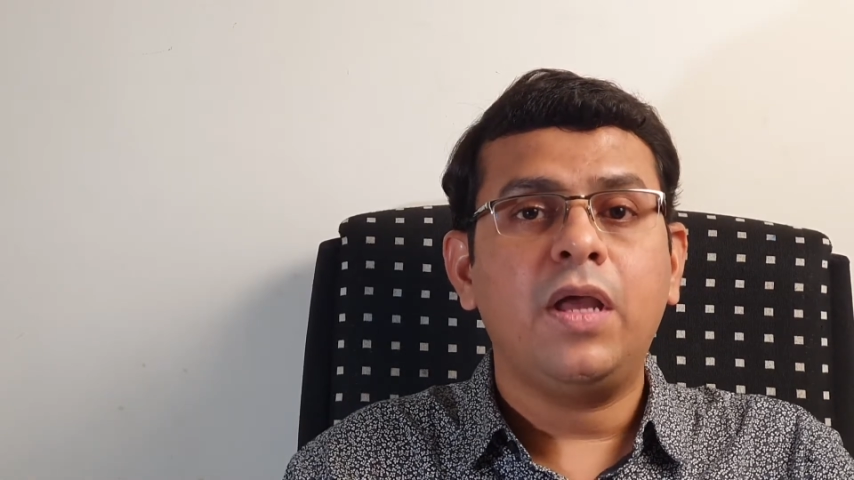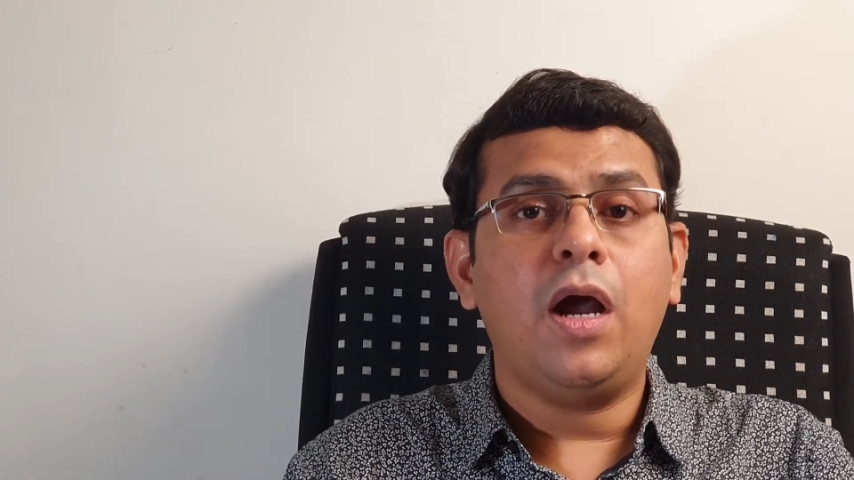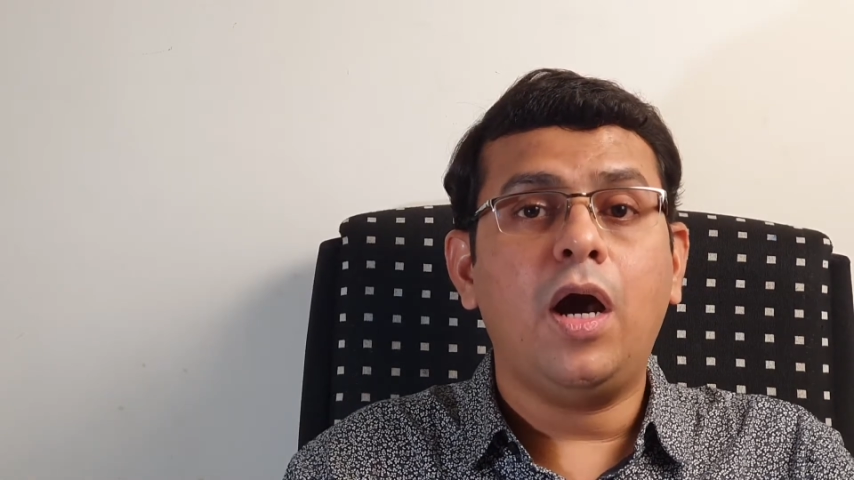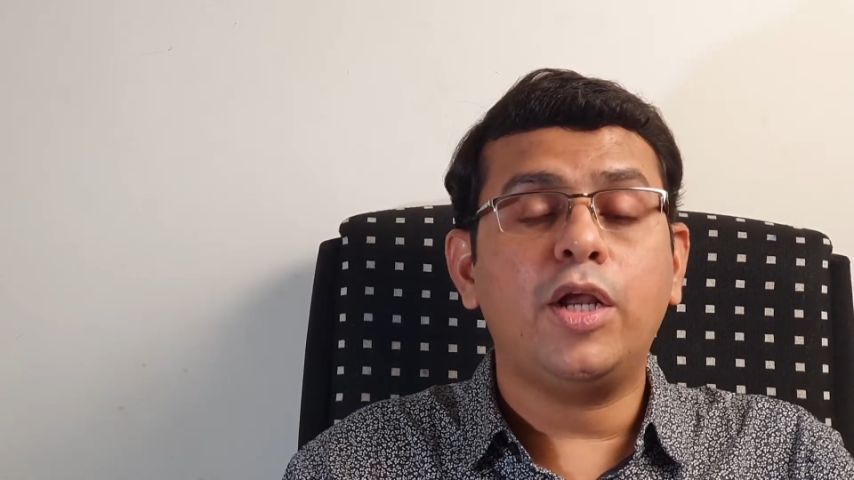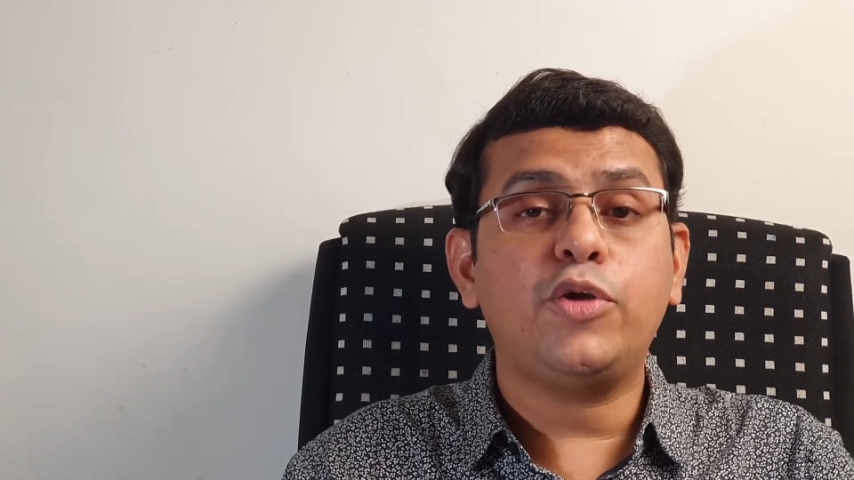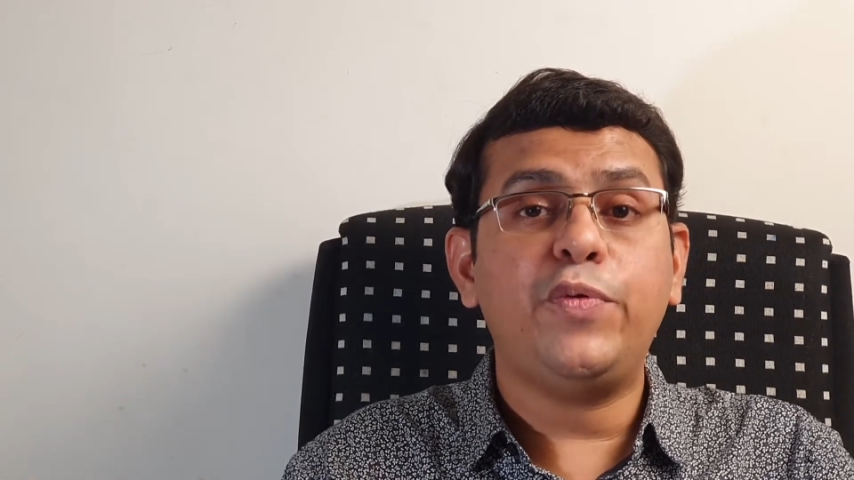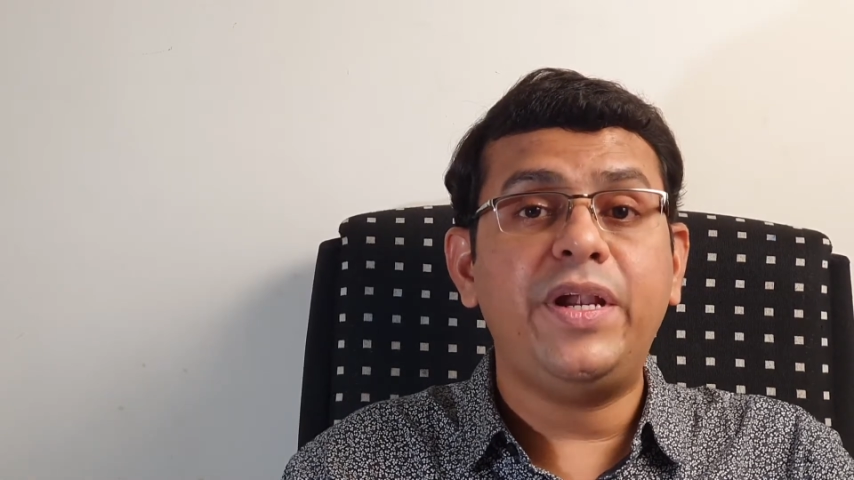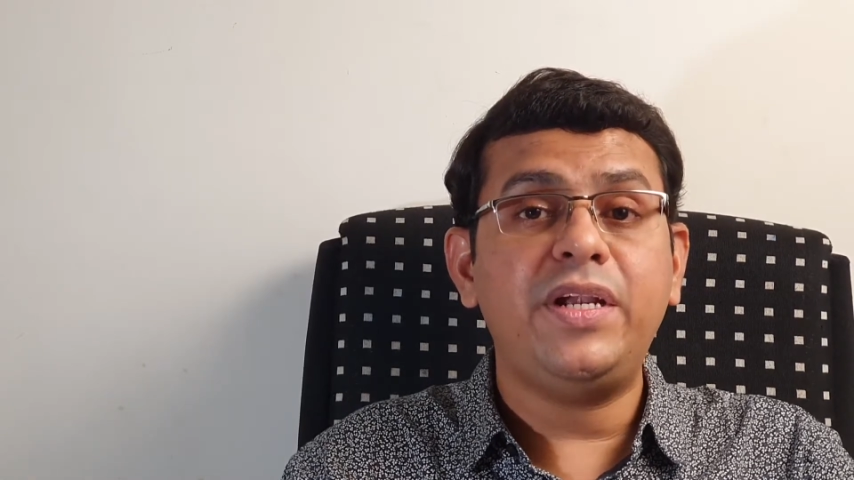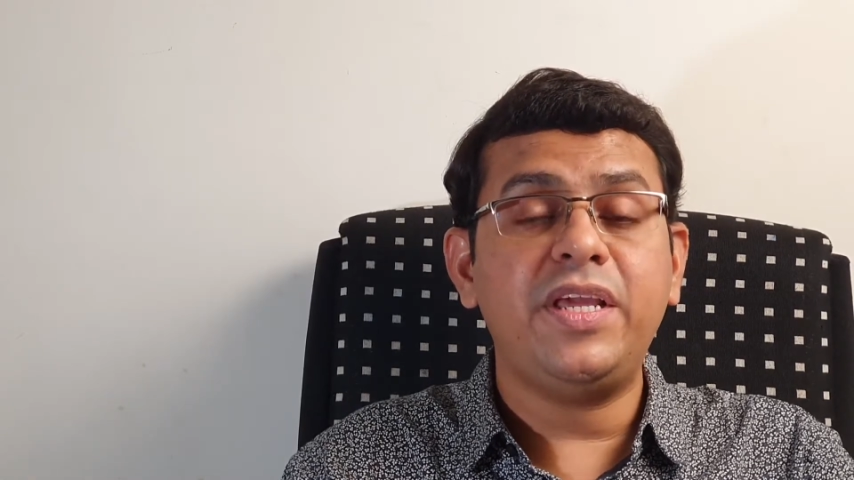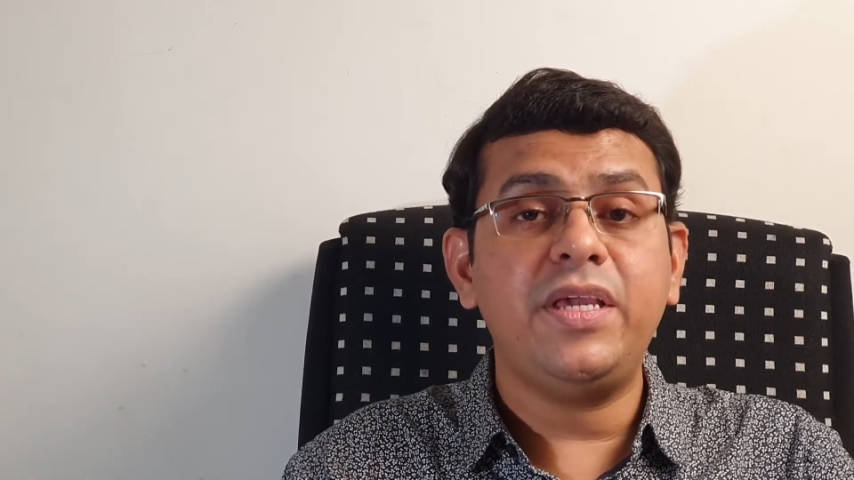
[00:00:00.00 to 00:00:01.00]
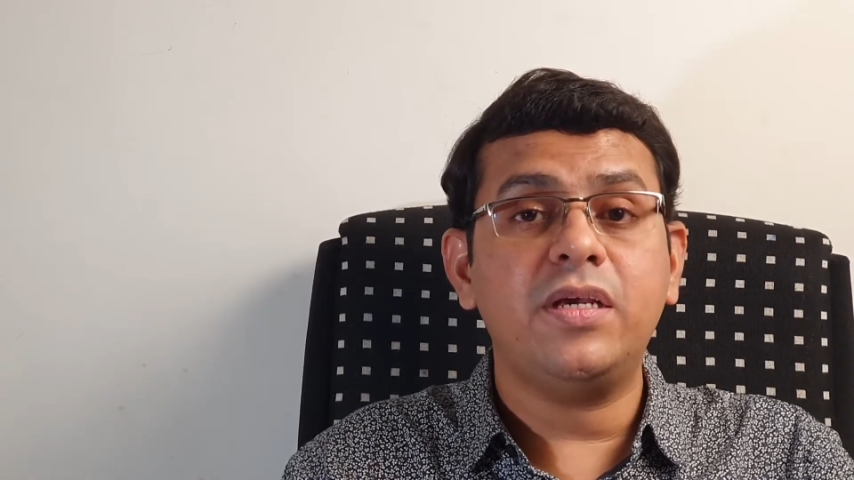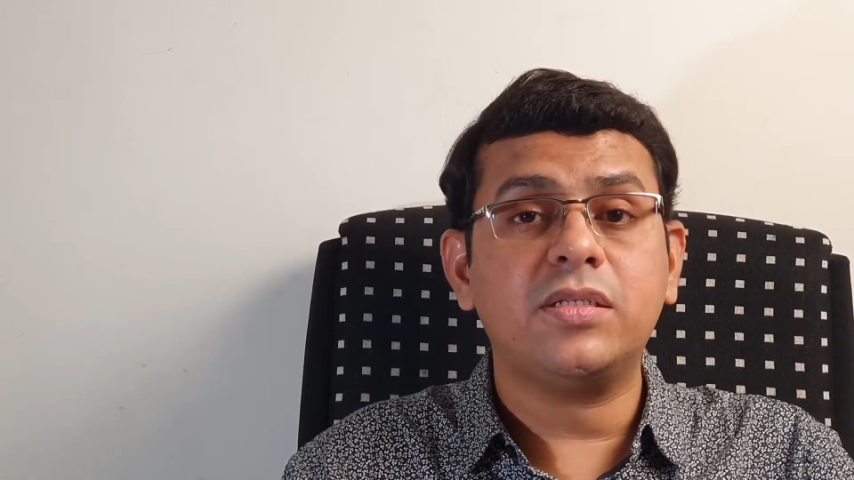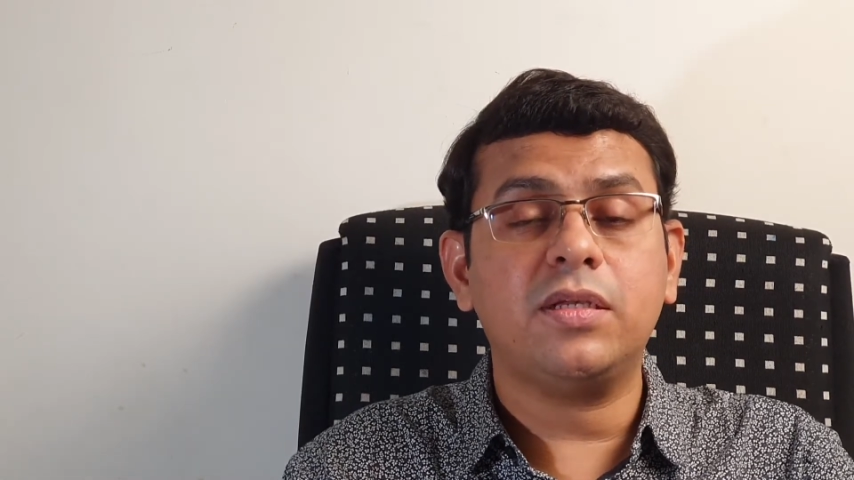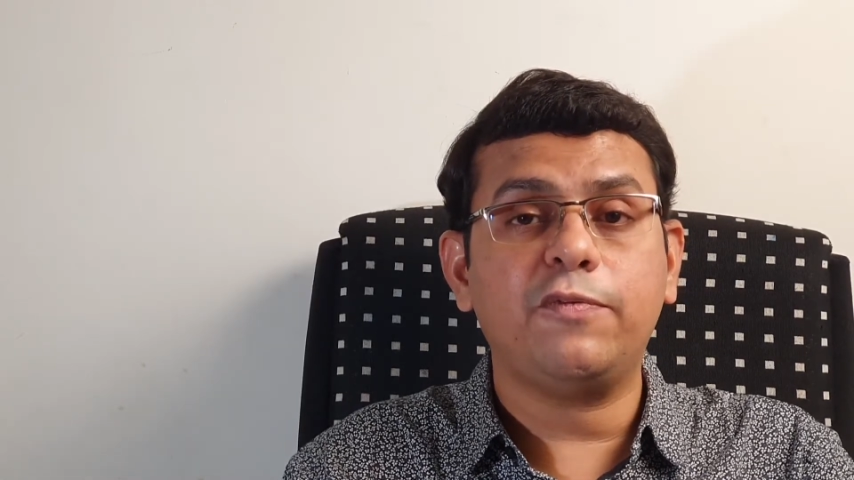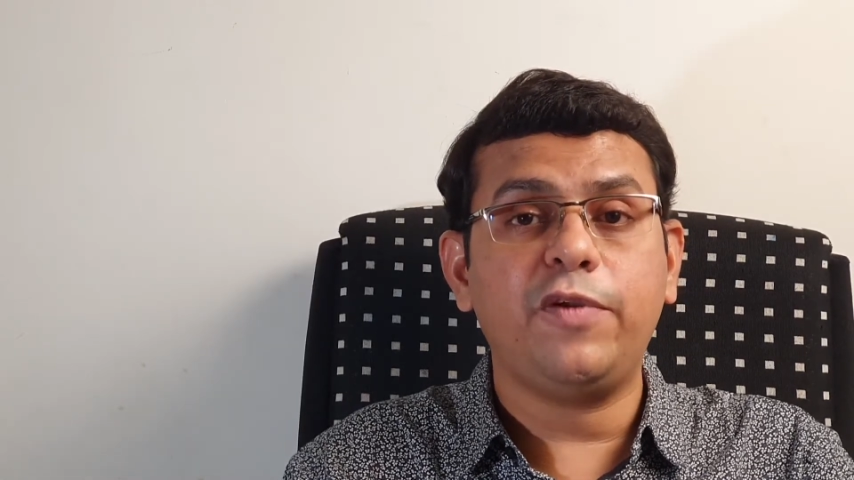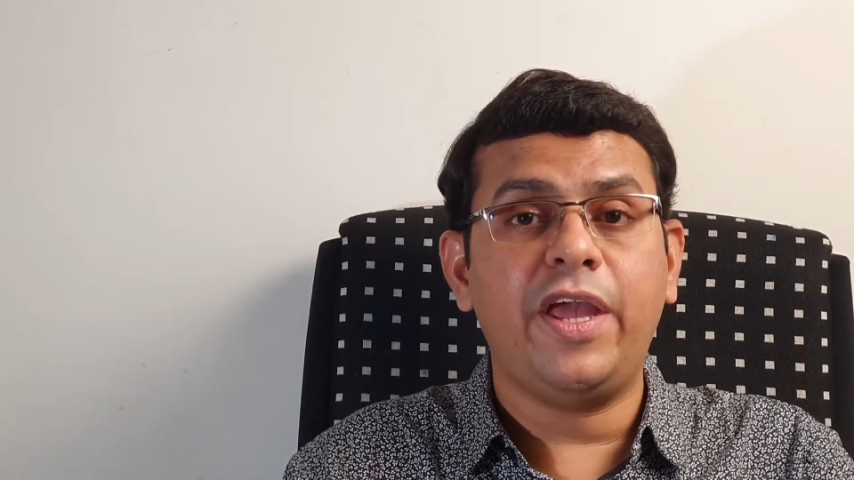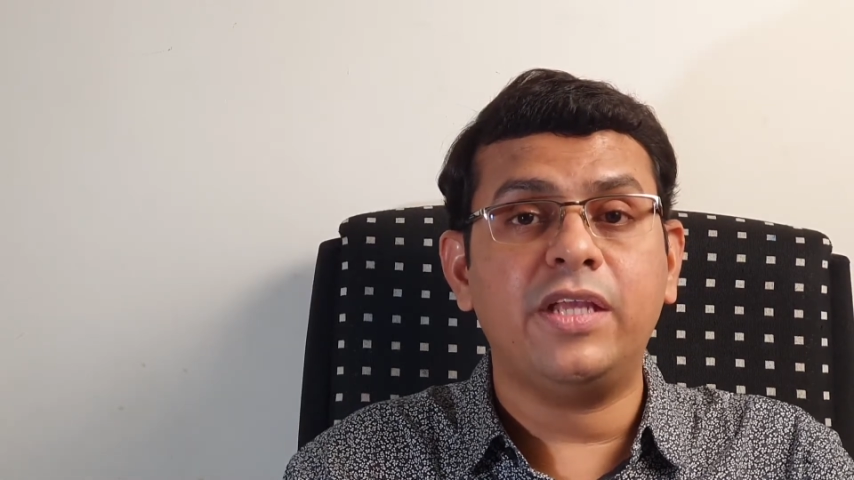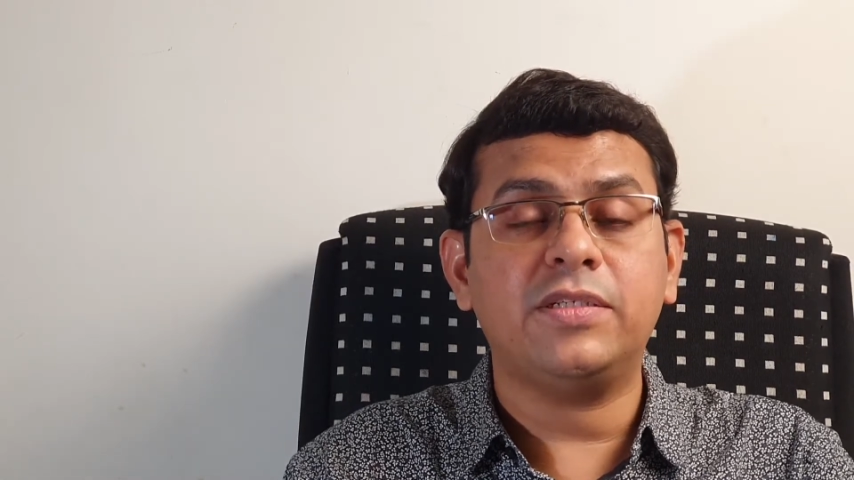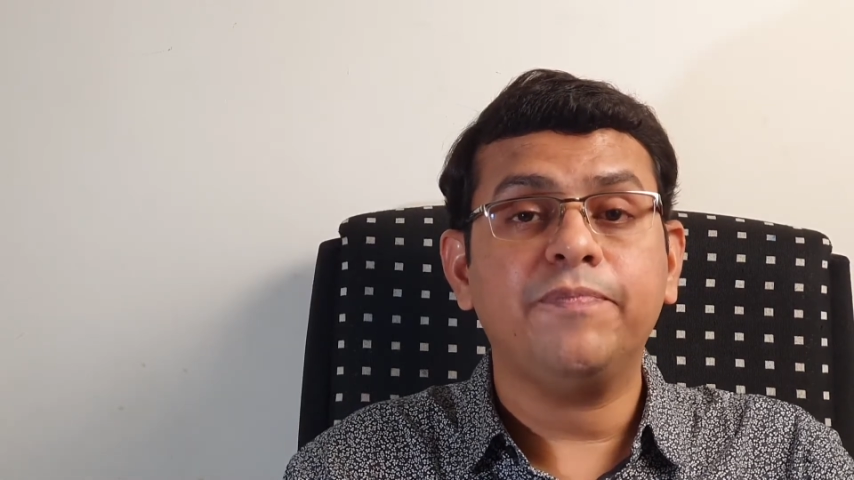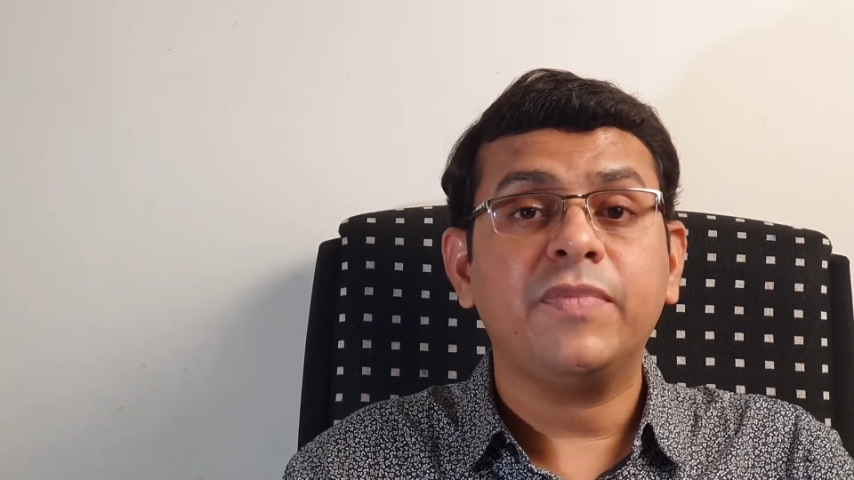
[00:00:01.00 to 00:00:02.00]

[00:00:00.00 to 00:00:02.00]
or 20 years of age